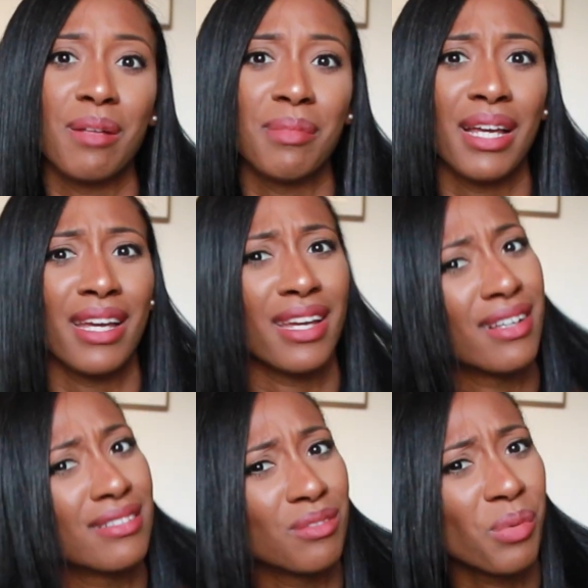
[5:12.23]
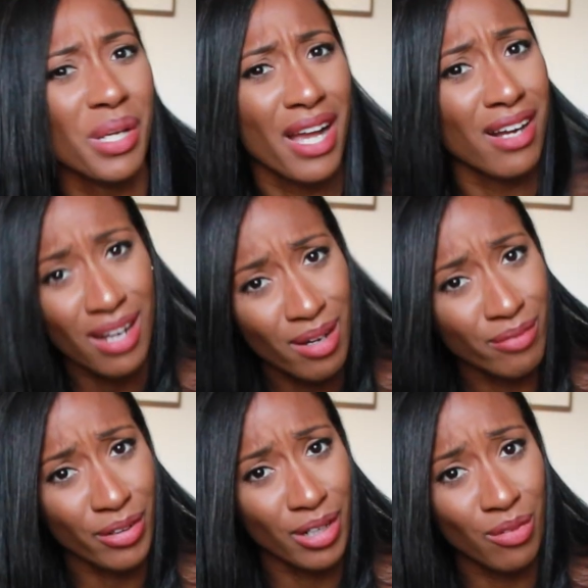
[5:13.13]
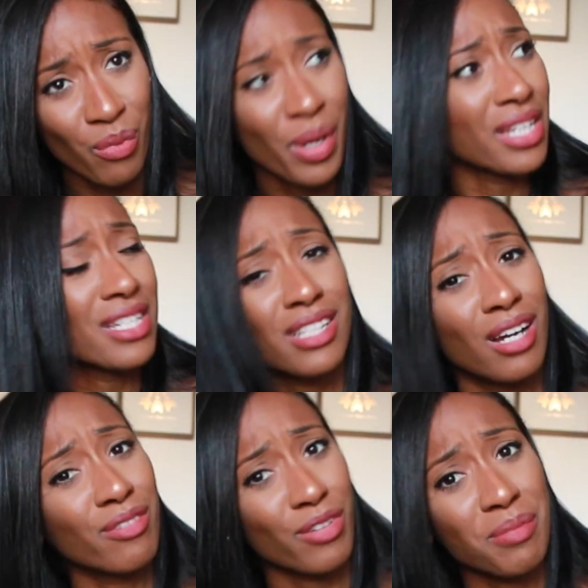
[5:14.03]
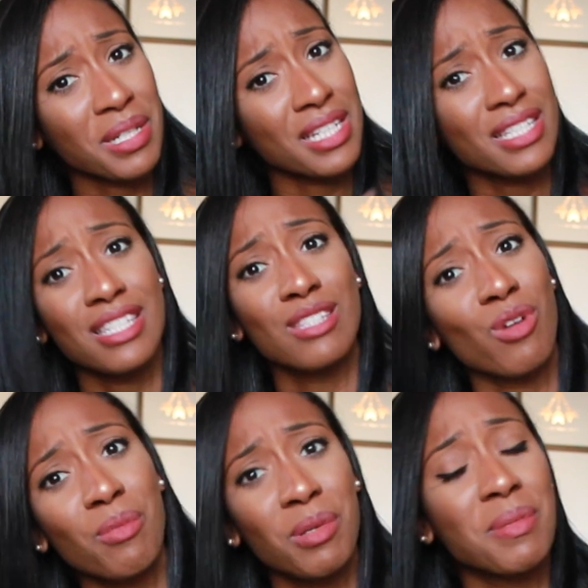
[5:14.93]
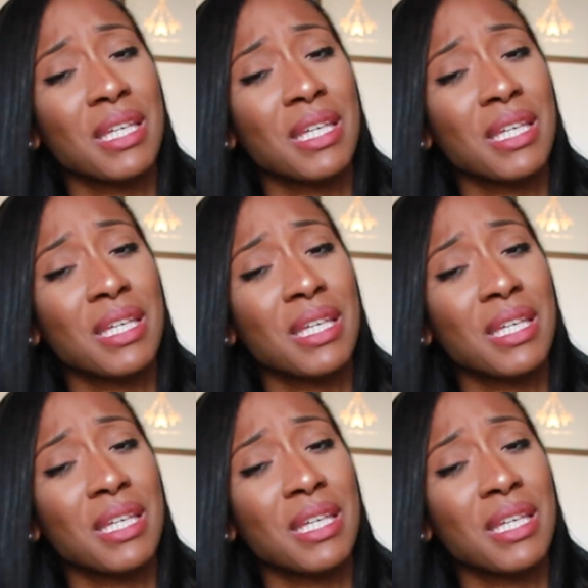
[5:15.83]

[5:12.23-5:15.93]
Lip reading: And I'm like, "Where y'all come from? Where is y'all from that this is normal?